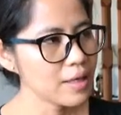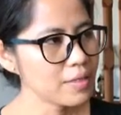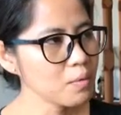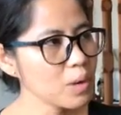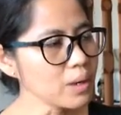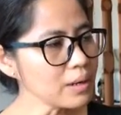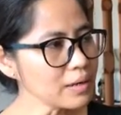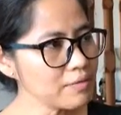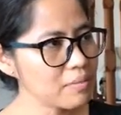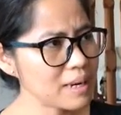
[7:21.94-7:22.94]
The Worker
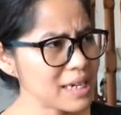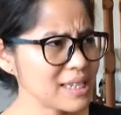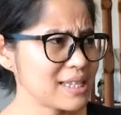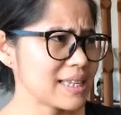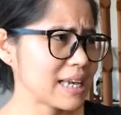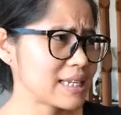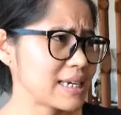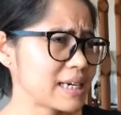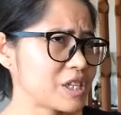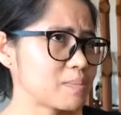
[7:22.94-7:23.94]
Information Center
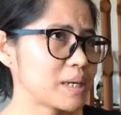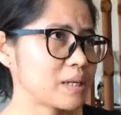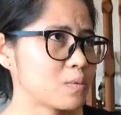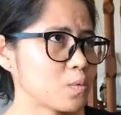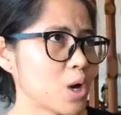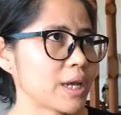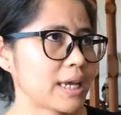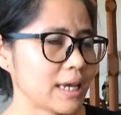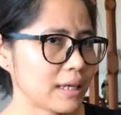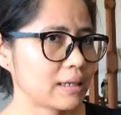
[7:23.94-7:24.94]
has been
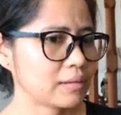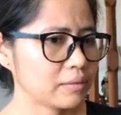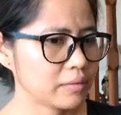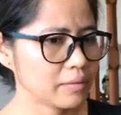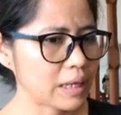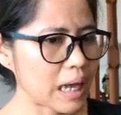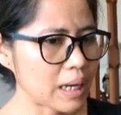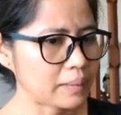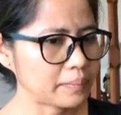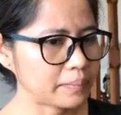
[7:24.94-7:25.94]
working,
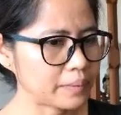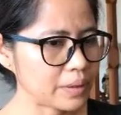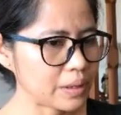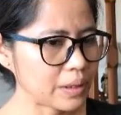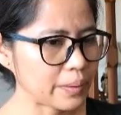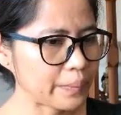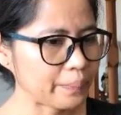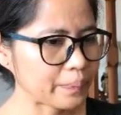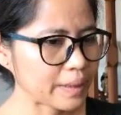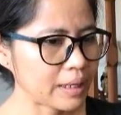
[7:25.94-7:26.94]
um, you know,
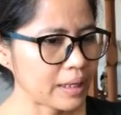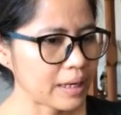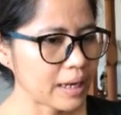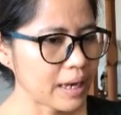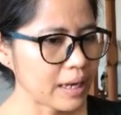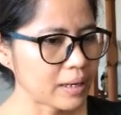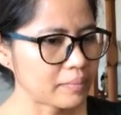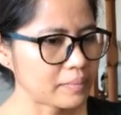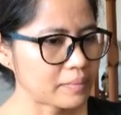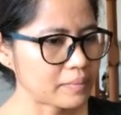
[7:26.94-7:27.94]

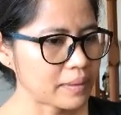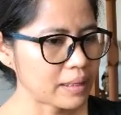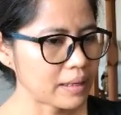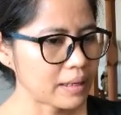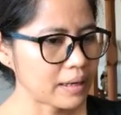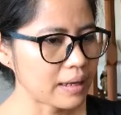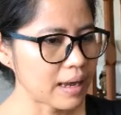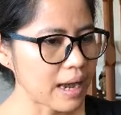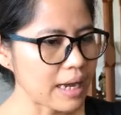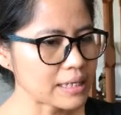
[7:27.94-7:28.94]
um,
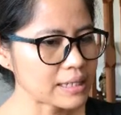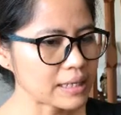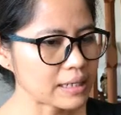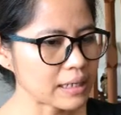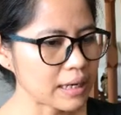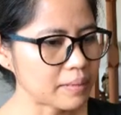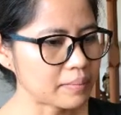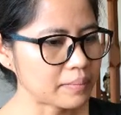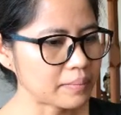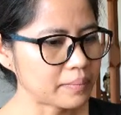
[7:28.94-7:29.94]
as an
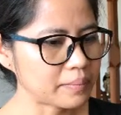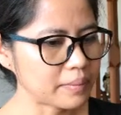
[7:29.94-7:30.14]
um,